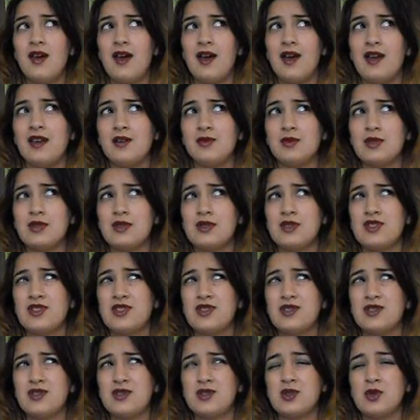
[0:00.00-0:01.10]
and it was
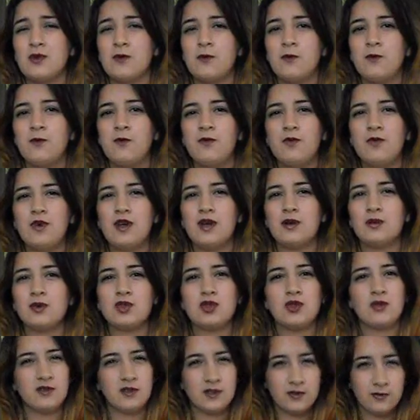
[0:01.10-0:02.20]
sort of, I'm not
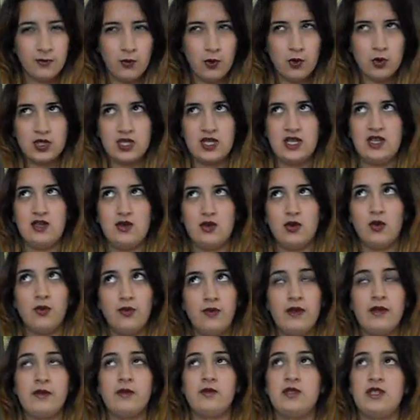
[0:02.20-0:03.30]
sure if it was 14 or
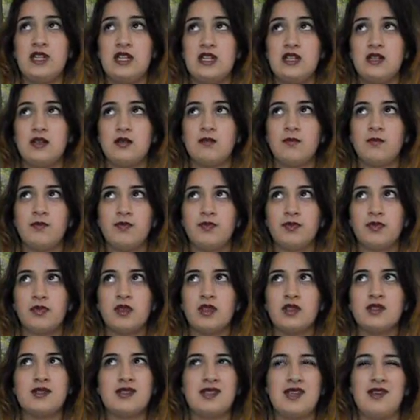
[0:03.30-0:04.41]

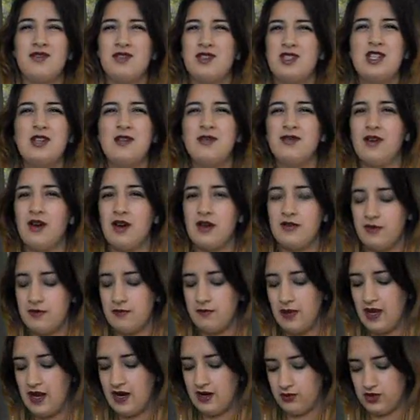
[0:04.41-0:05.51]
15.75
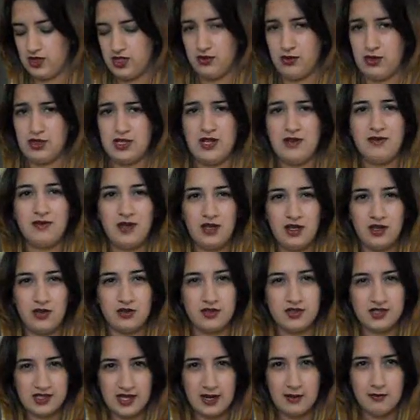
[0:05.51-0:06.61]
in pounds, so I definitely
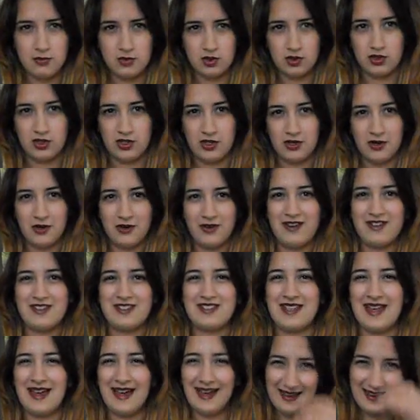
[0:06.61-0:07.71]
got scammed on the
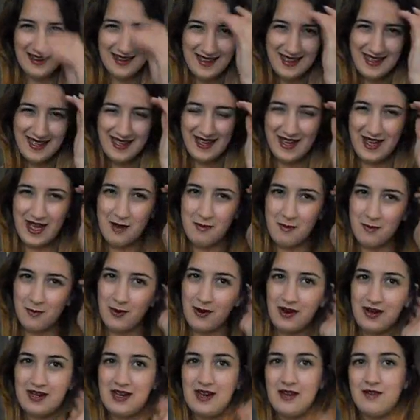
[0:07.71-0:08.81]
euros there,
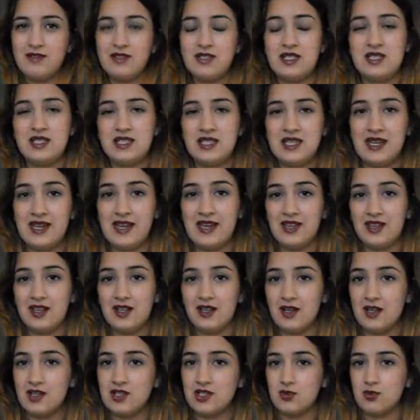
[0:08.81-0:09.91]
but I never did see it in the
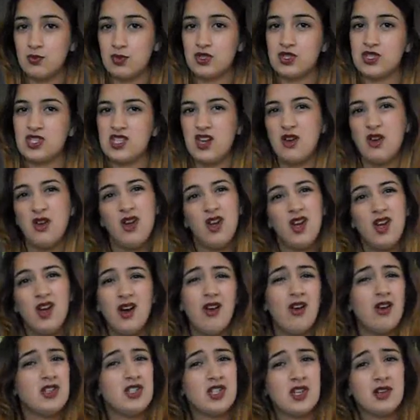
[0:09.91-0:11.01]
London one, so
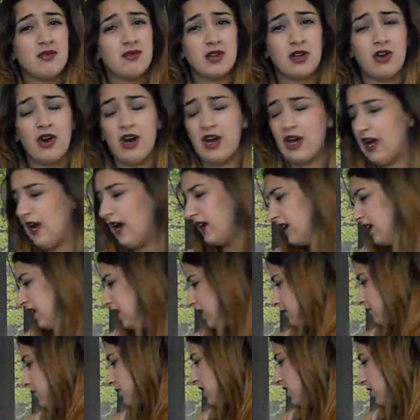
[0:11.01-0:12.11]
I don't regret getting
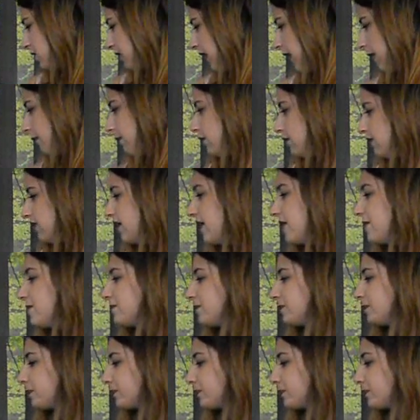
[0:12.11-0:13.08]
it. I'm still happy with it.